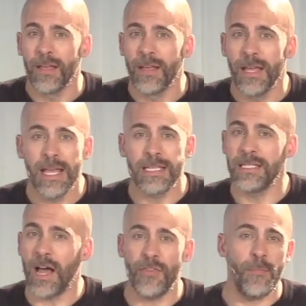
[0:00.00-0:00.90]
is
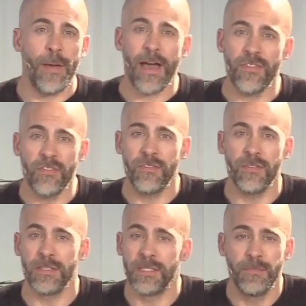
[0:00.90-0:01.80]
not the path
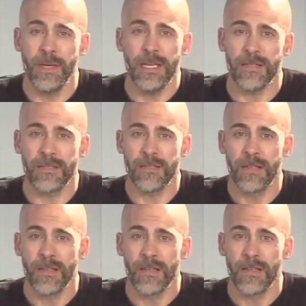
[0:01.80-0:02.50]
to peace.